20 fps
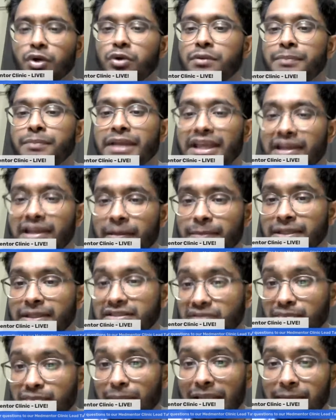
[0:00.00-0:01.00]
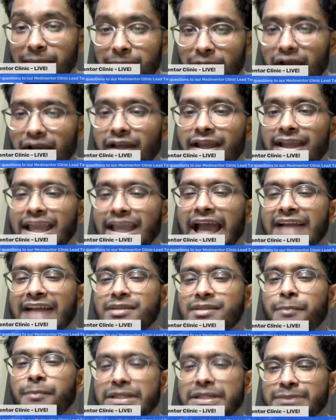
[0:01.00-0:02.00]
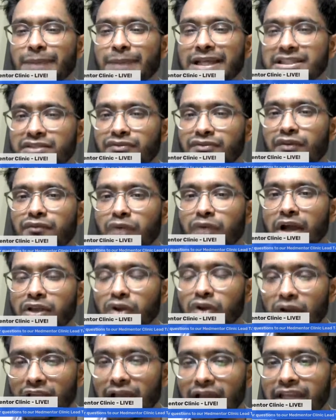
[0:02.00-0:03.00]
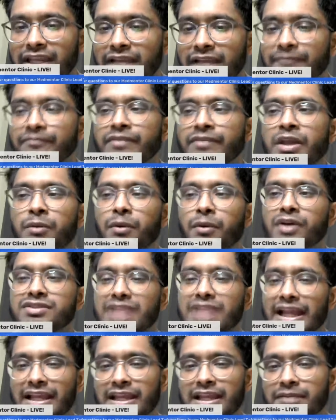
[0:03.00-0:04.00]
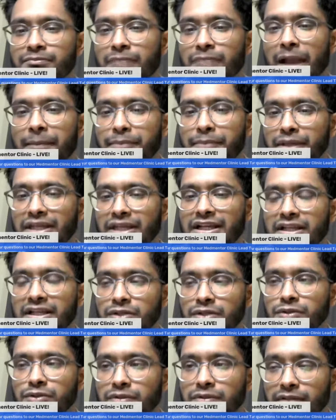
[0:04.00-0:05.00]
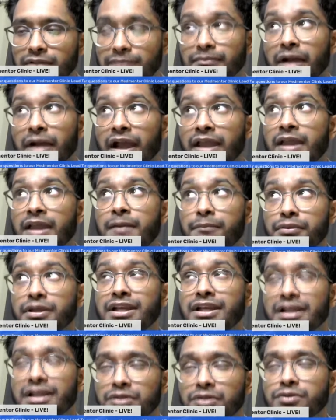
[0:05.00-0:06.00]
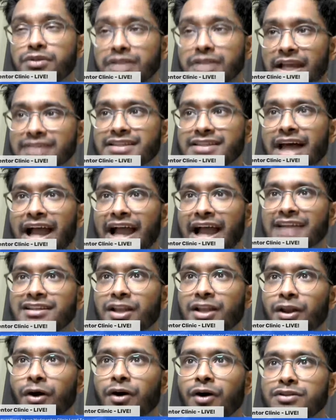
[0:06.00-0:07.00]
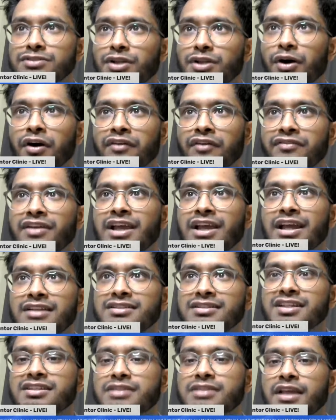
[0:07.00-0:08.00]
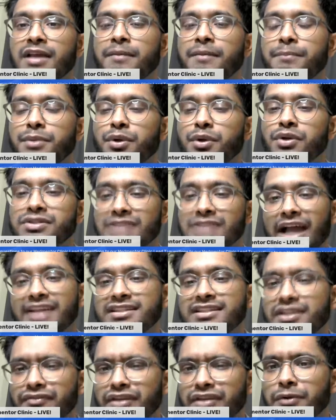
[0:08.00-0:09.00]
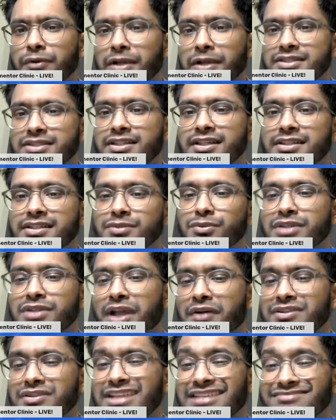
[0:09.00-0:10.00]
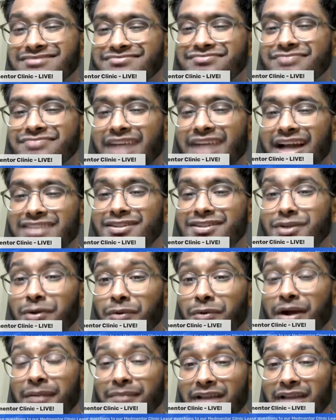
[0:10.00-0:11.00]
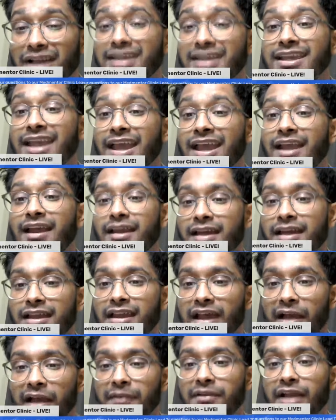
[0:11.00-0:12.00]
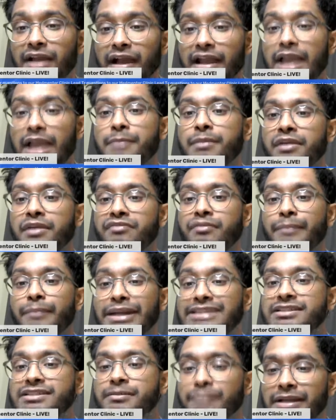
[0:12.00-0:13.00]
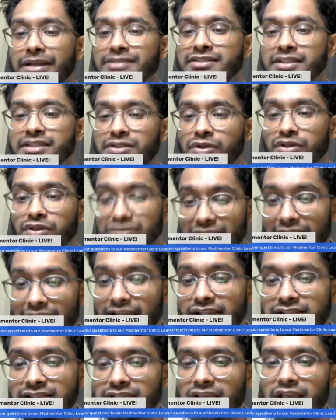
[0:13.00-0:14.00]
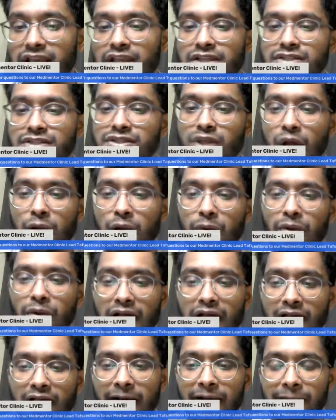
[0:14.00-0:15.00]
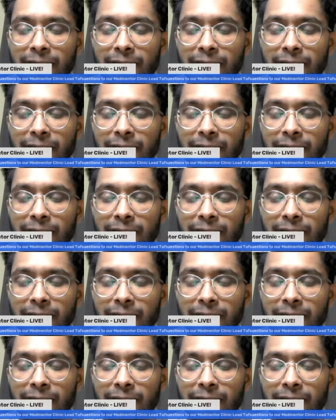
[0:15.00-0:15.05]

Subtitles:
albeit in a piece of paper. It adds some perspective of what you're learning. Whilst like in my preclinical years, I had a lot of just pure scientific questions, which I was like, I don't know why I'm learning it. Like I came here for medicine, not science. So